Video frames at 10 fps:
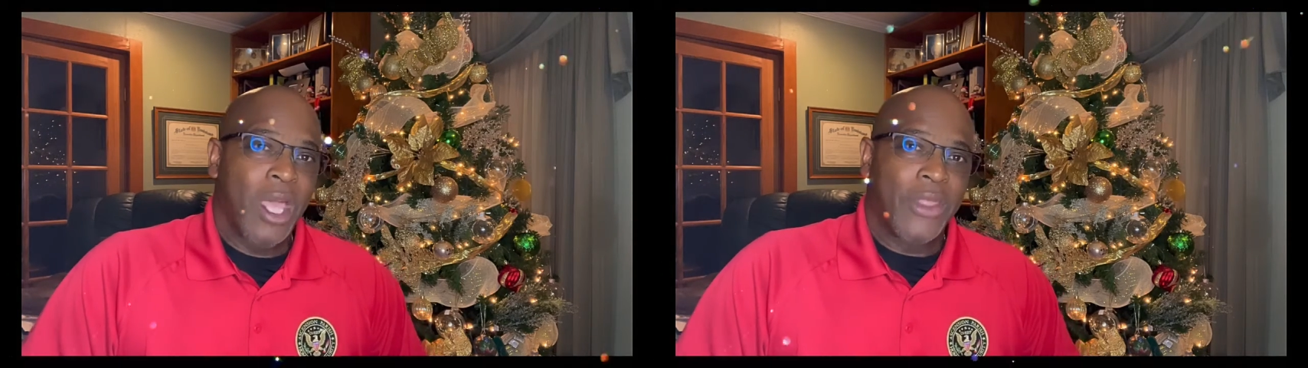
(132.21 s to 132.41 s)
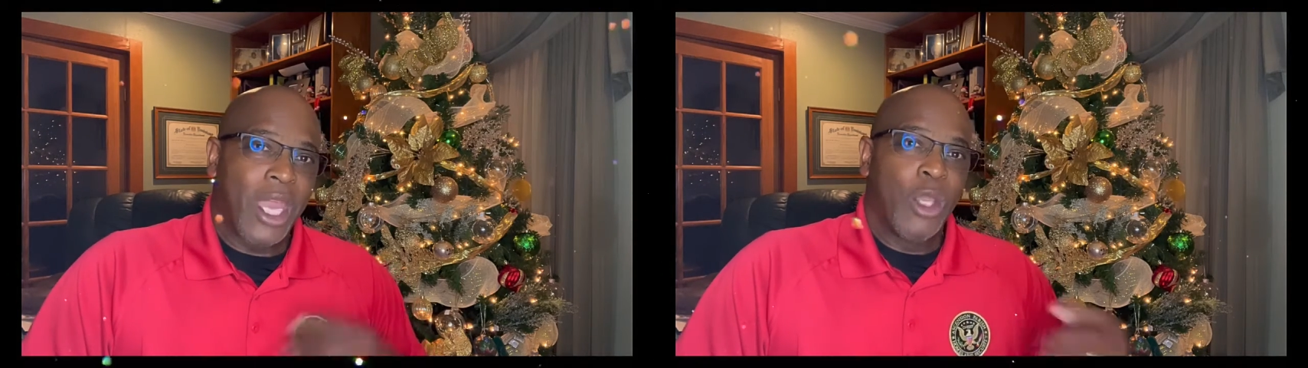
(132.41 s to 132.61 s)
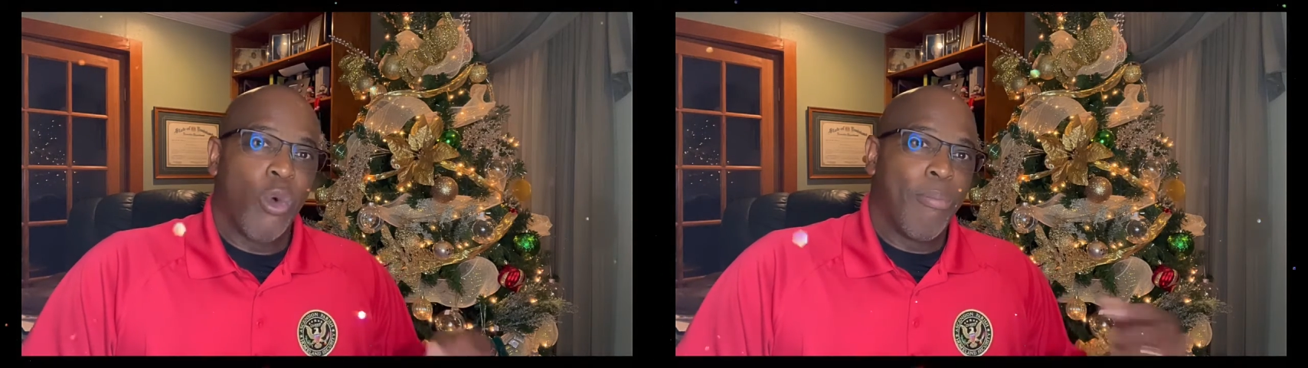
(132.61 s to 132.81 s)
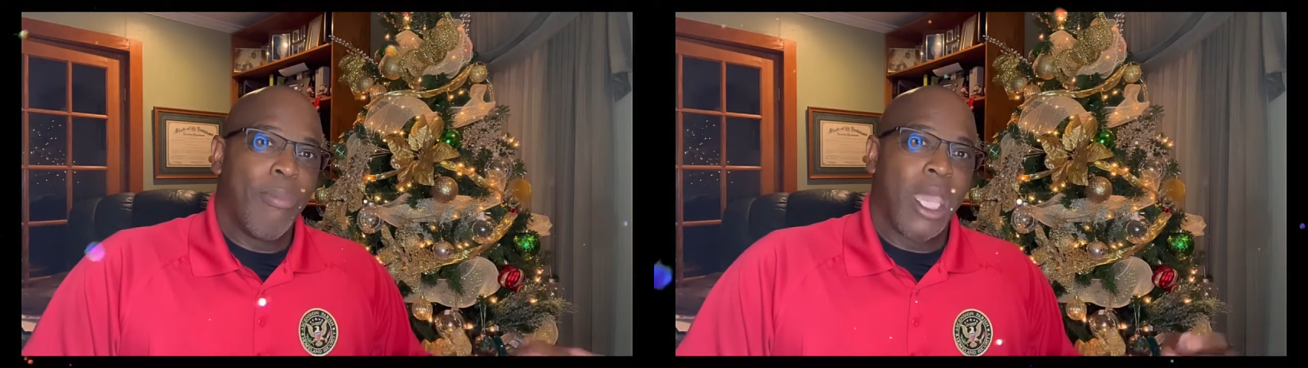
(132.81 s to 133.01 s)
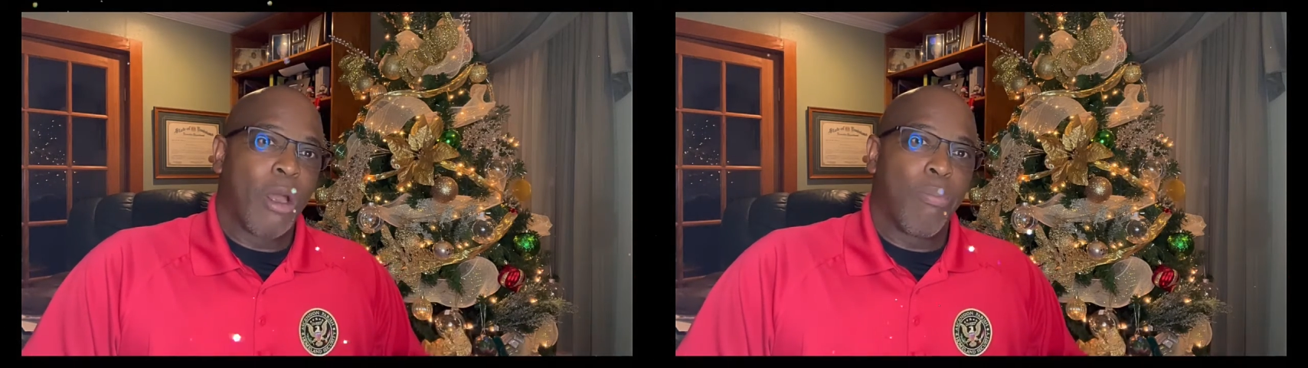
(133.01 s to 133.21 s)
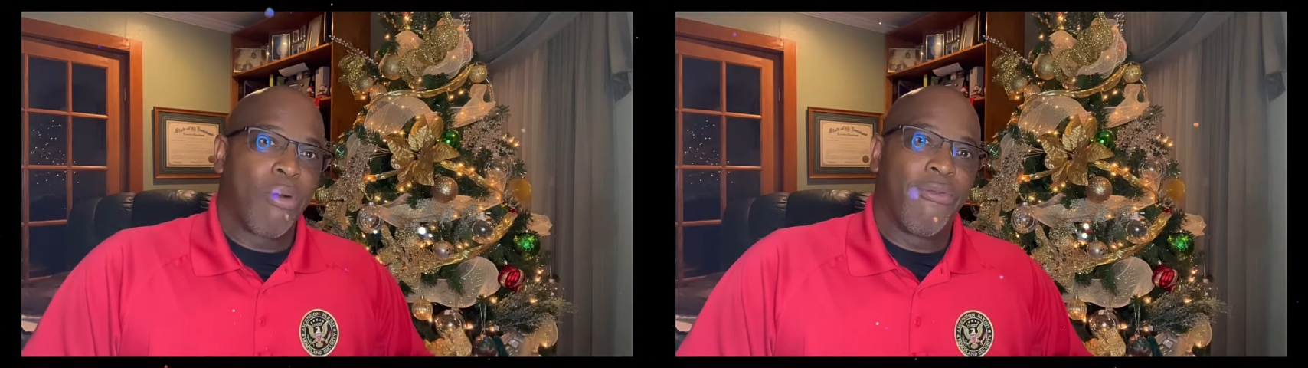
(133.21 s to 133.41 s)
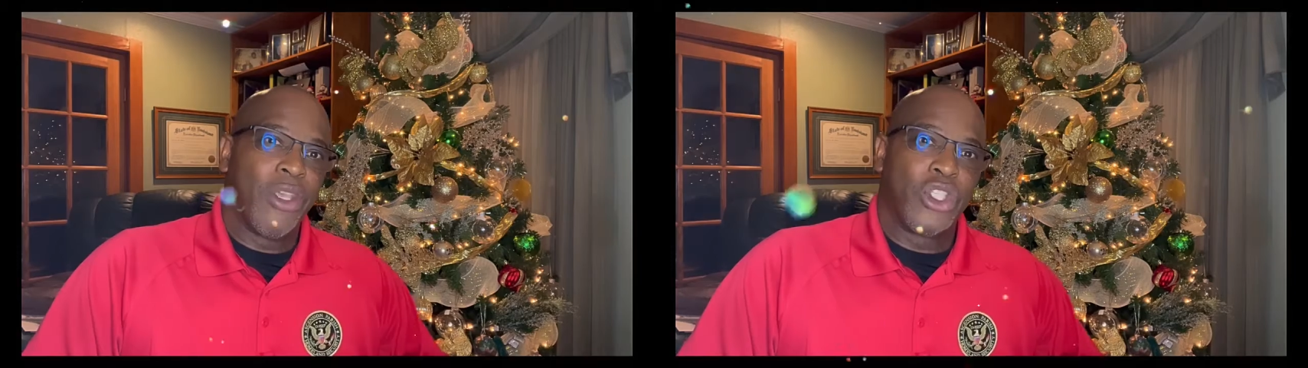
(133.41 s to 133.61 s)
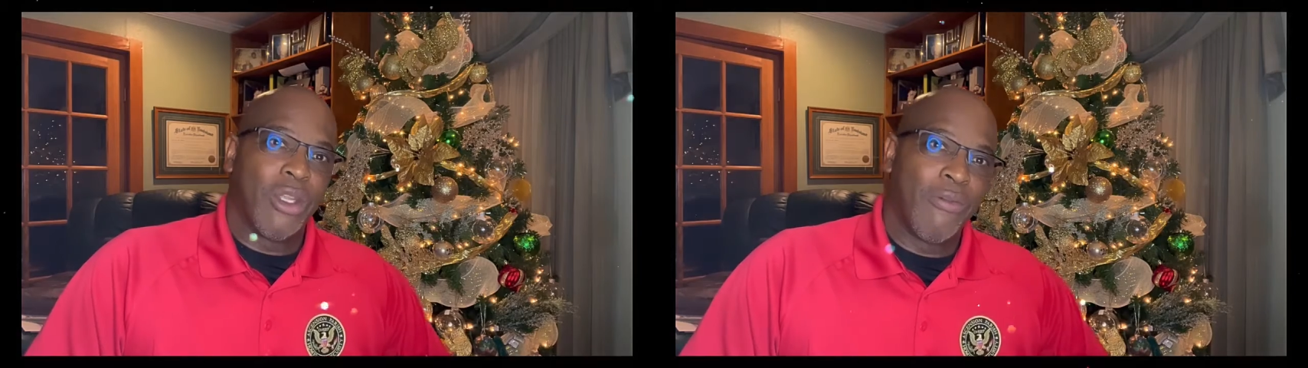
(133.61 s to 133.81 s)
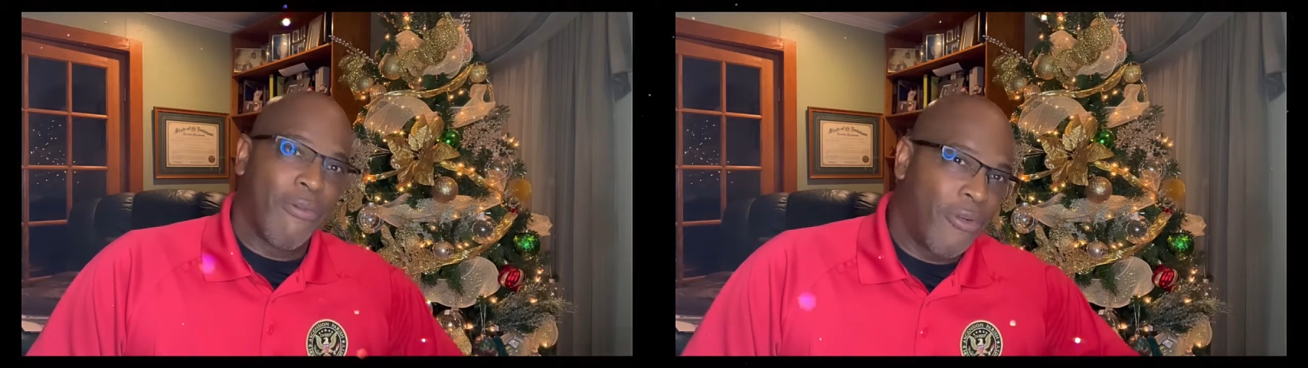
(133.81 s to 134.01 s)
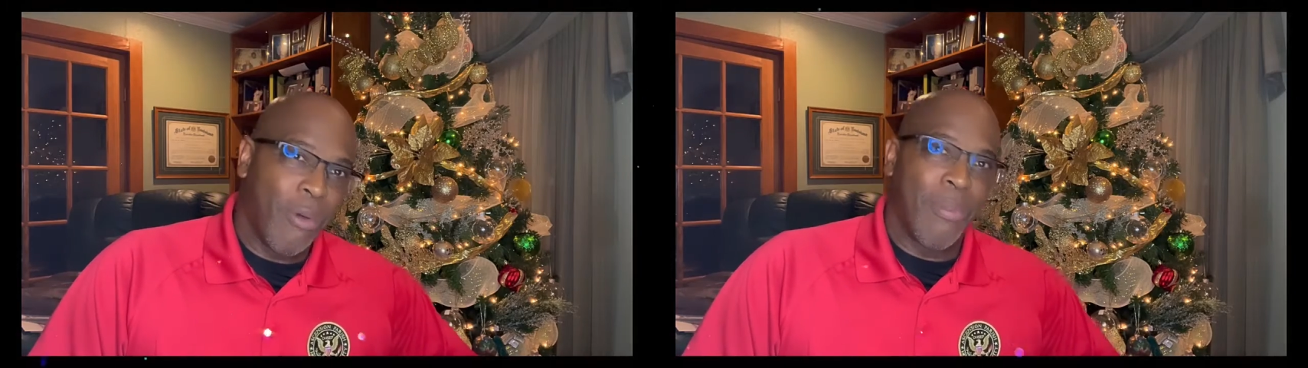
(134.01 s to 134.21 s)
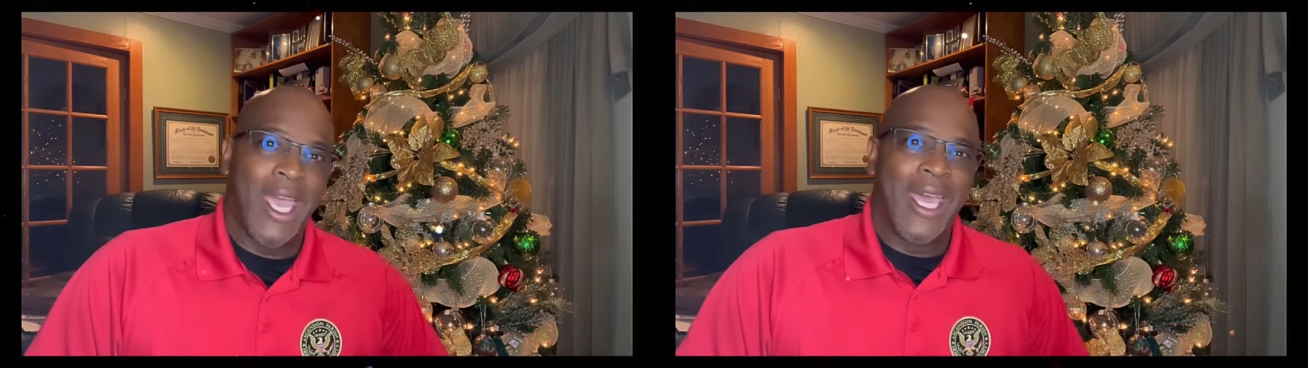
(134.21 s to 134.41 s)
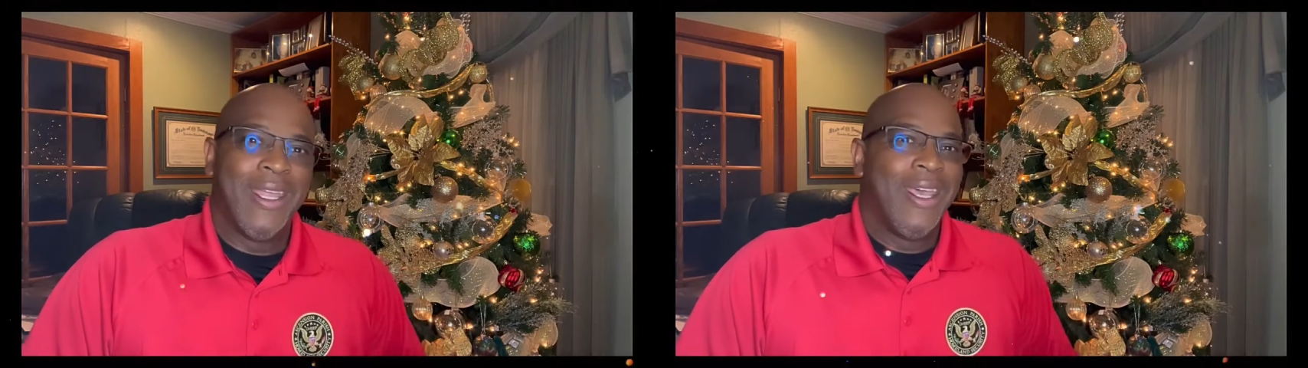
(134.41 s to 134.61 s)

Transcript: that he would make a provision for man.